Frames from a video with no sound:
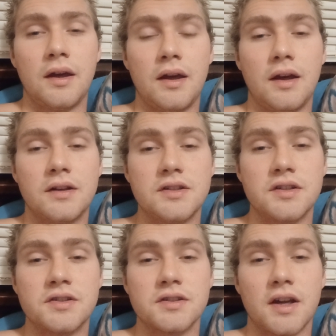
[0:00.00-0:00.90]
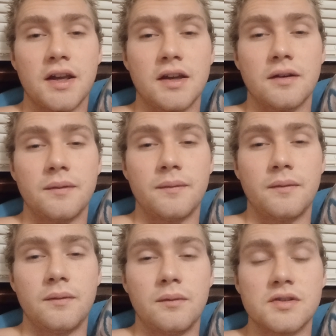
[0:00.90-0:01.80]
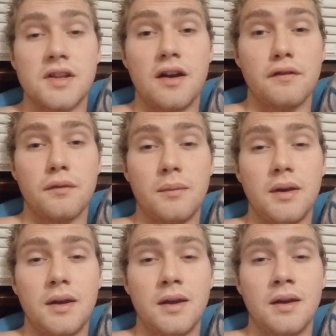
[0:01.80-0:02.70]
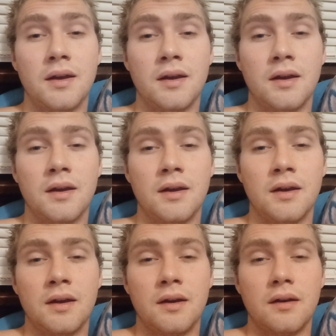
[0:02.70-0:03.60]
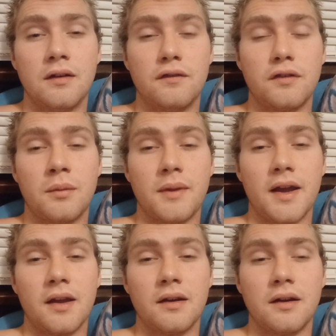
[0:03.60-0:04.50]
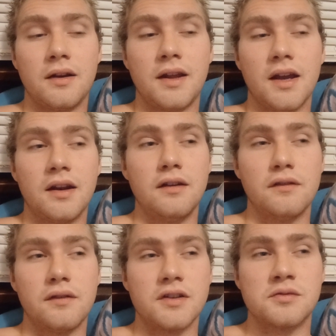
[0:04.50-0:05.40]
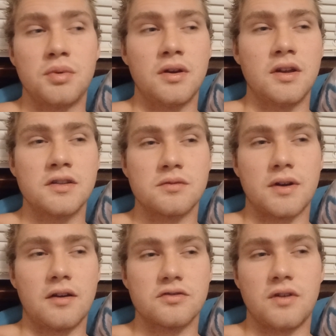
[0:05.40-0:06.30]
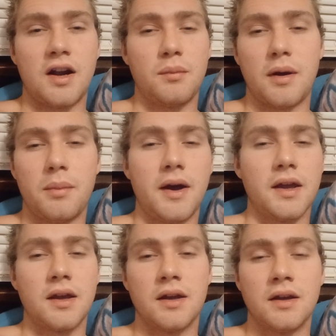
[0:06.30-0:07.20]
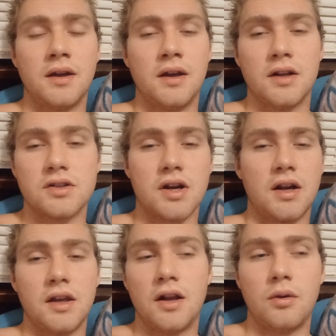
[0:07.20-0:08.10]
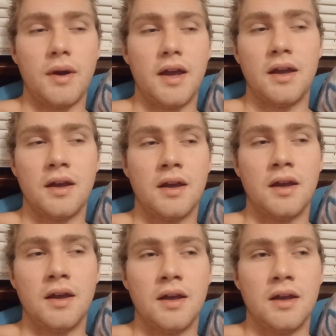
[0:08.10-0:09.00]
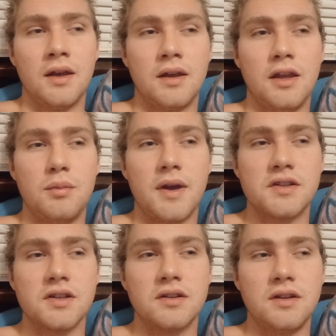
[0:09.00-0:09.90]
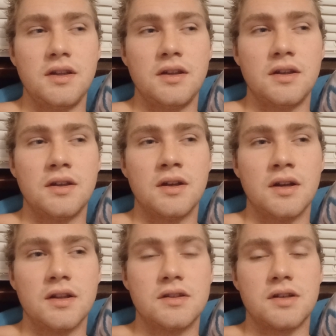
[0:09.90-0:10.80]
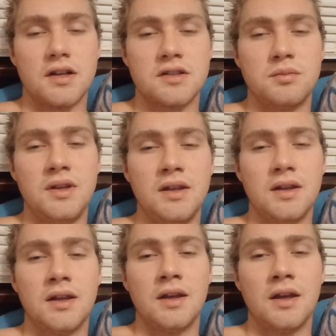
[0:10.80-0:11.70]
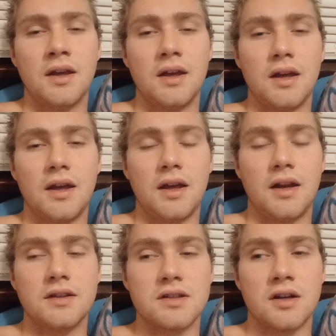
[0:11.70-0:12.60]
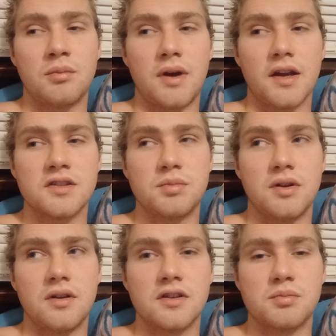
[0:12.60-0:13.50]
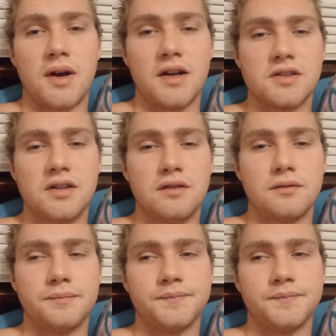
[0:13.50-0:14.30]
and just like was there for me from like a negative experience when I was riding my bike trying to get away. He basically touched me and turned my experience positive